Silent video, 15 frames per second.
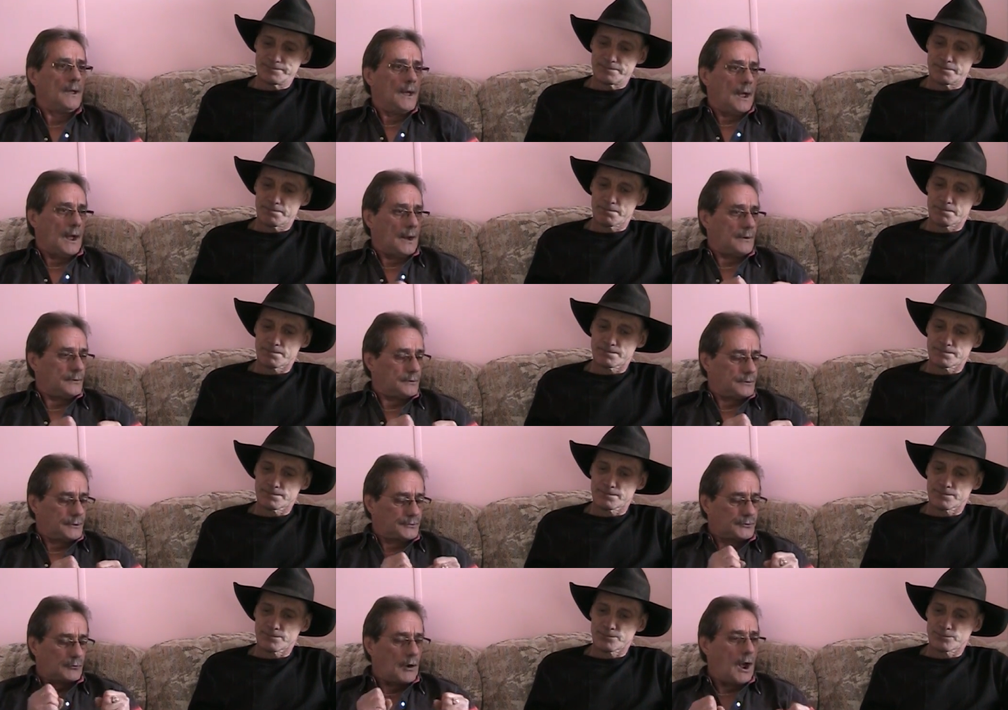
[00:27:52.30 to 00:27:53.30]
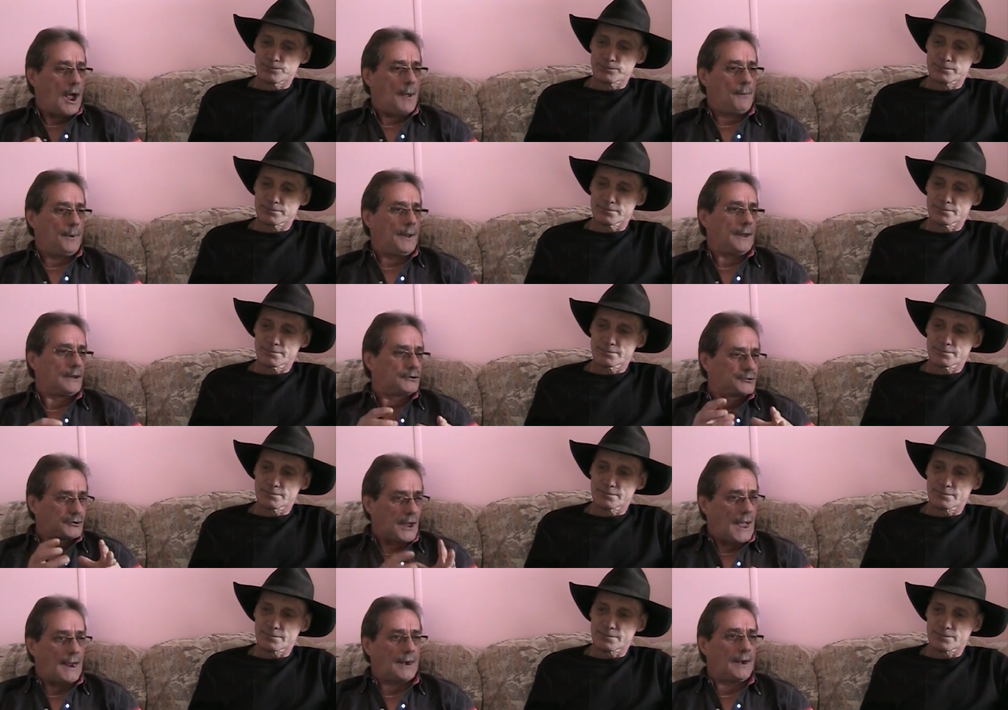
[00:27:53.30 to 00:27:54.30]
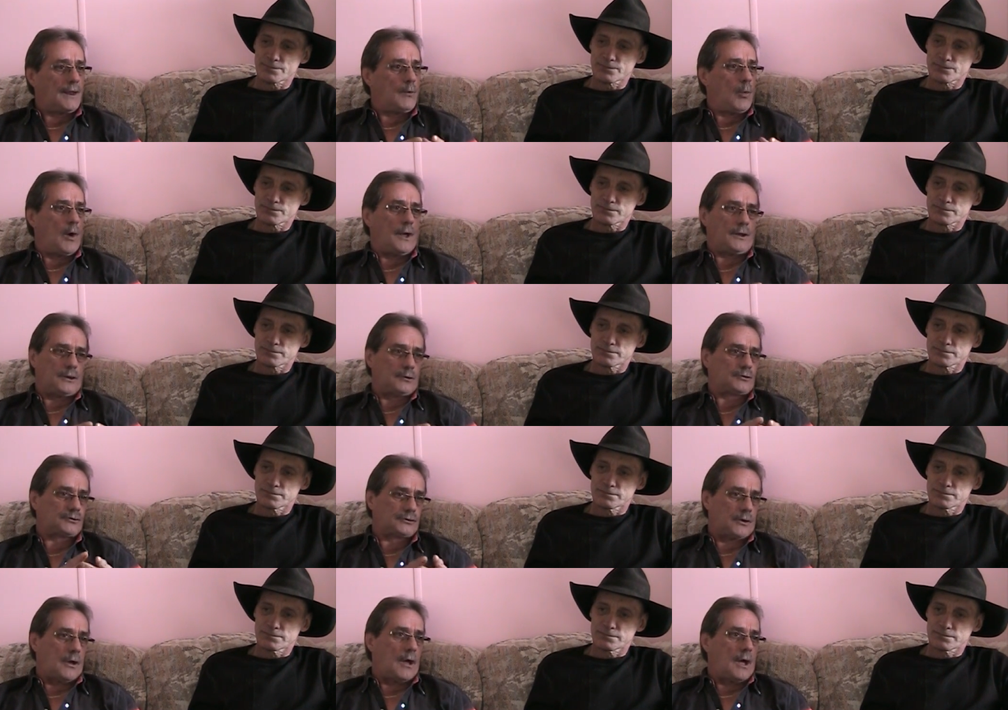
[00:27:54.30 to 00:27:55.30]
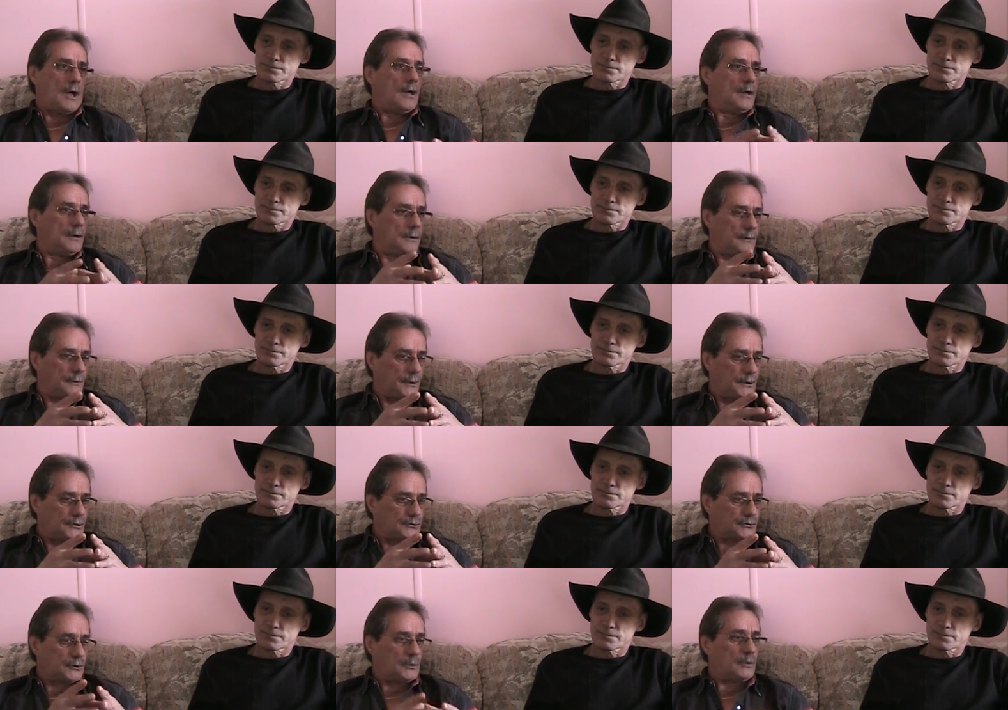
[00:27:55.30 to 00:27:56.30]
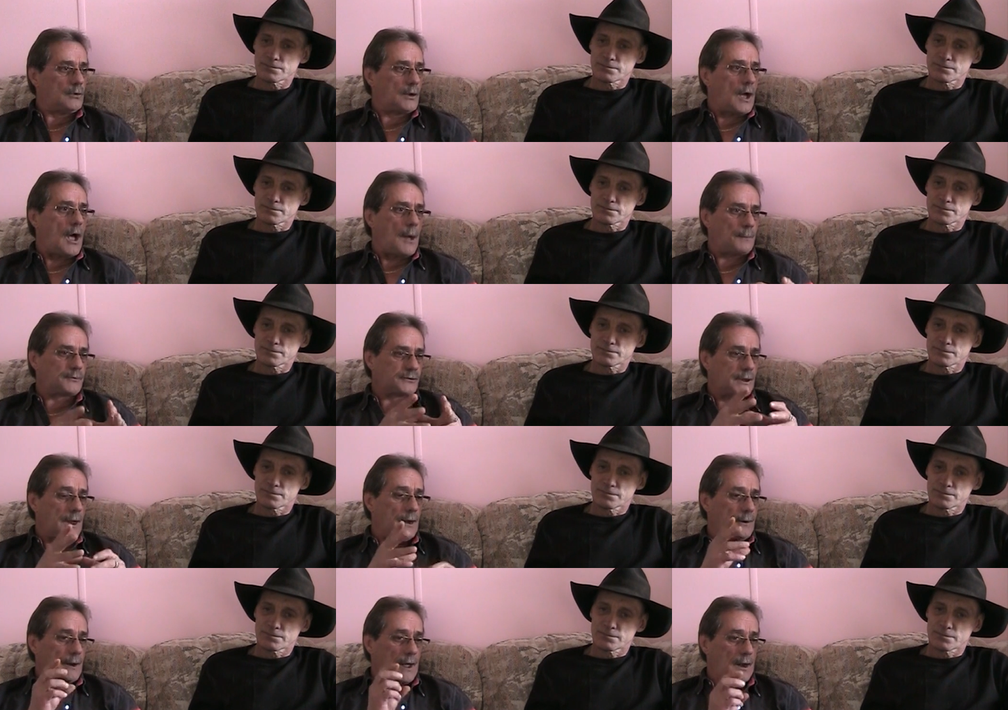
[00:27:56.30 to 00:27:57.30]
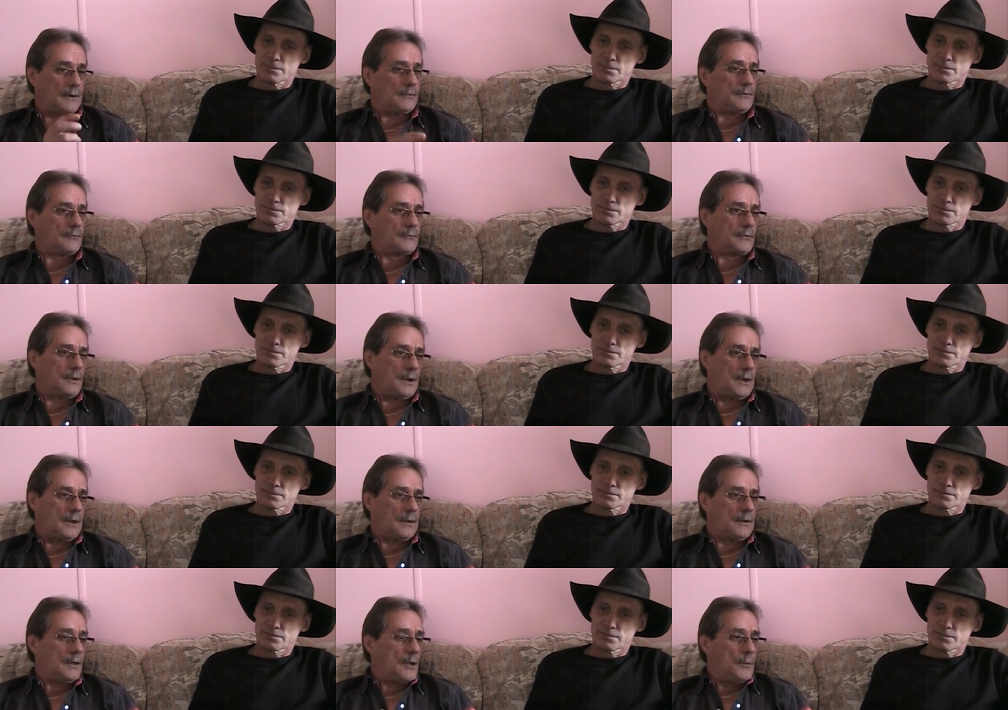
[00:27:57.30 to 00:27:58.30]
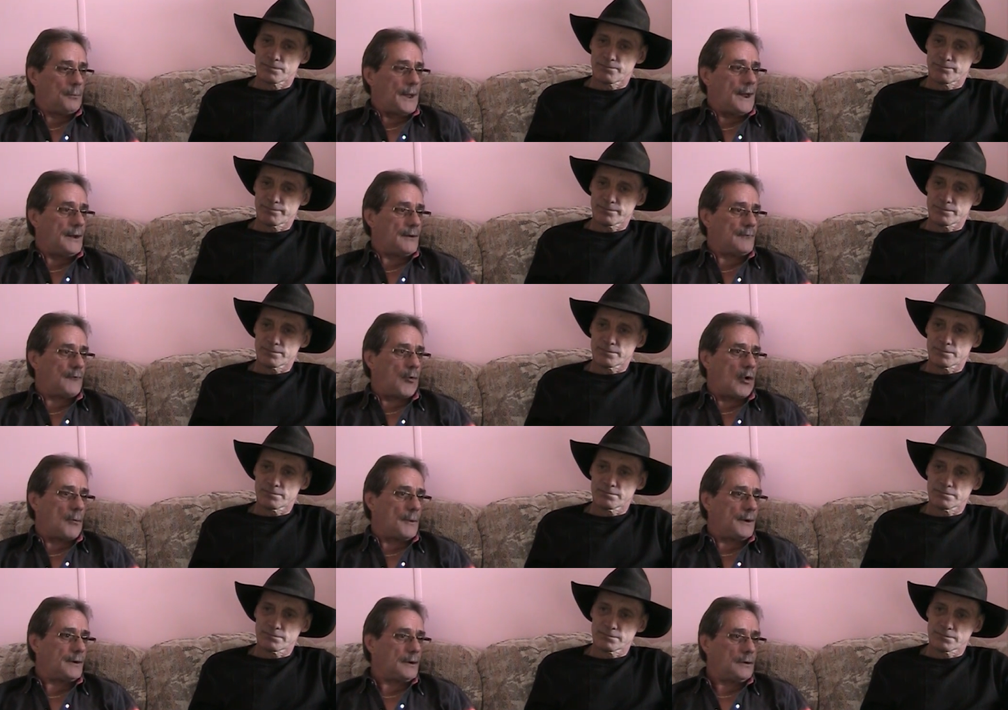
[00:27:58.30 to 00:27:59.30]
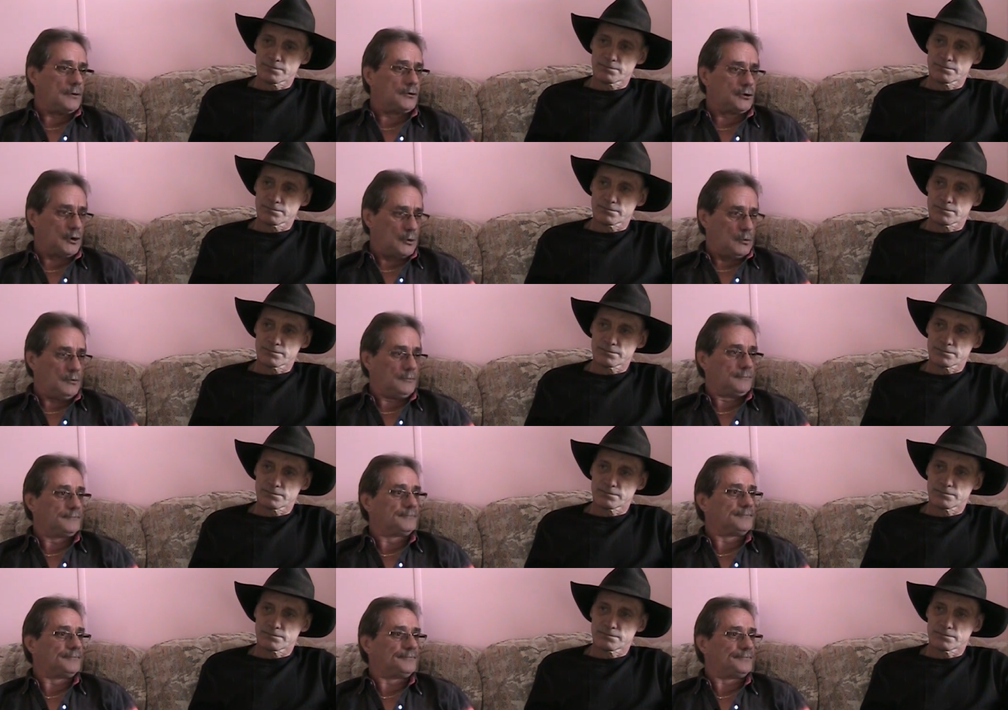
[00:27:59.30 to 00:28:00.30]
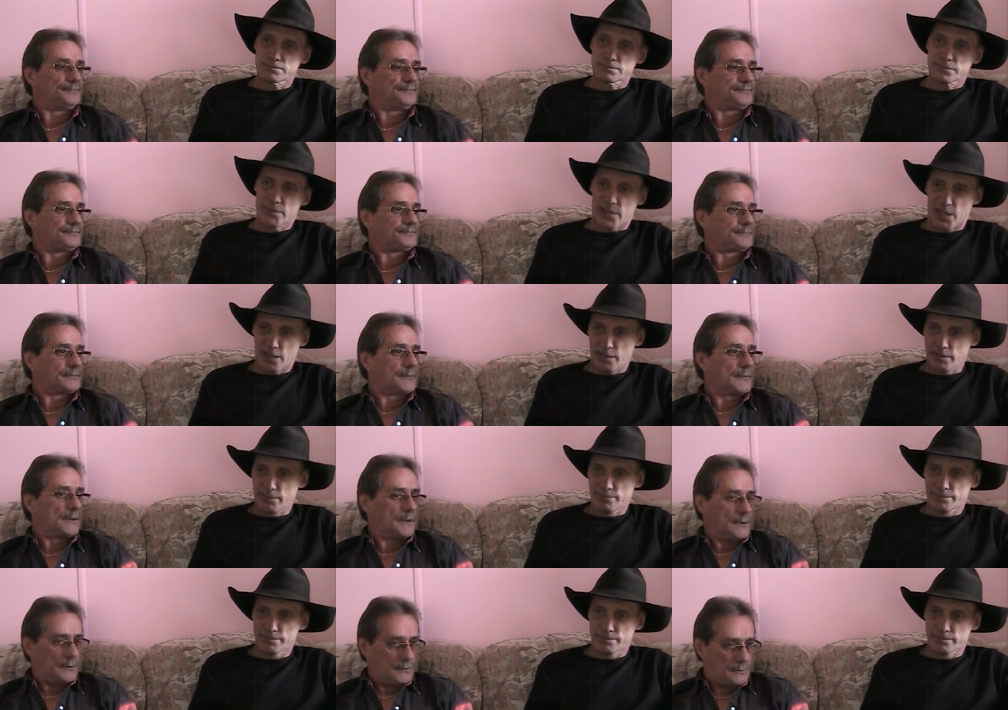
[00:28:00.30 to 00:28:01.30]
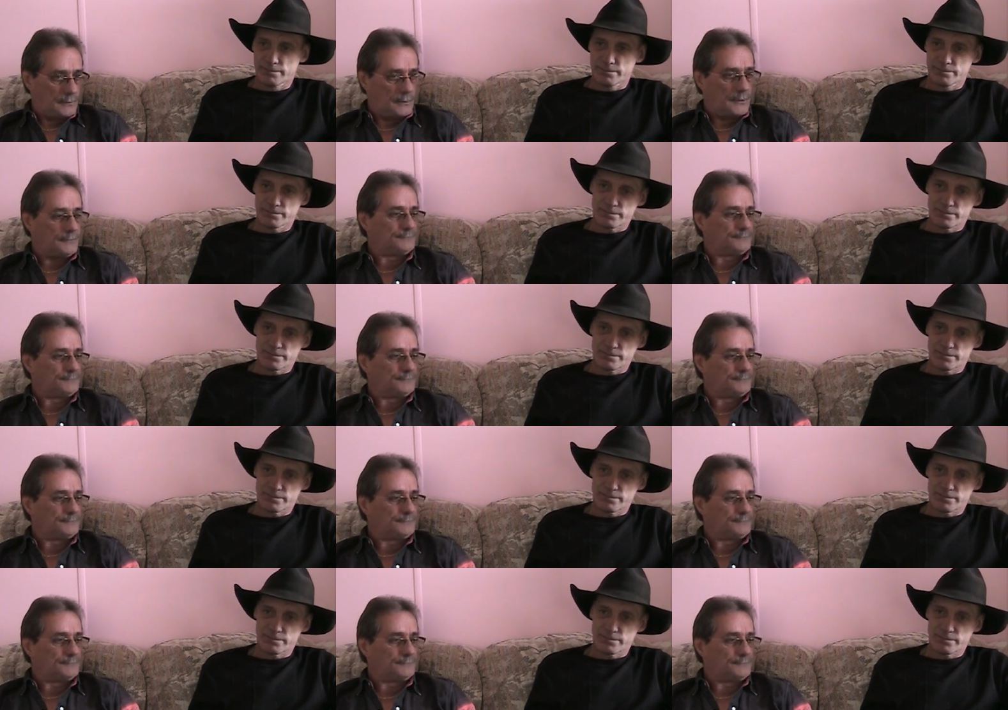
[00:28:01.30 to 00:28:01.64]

Speaker 1: And describe exactly what you saw these two cops and that uh, paid informant do. Okay. okay.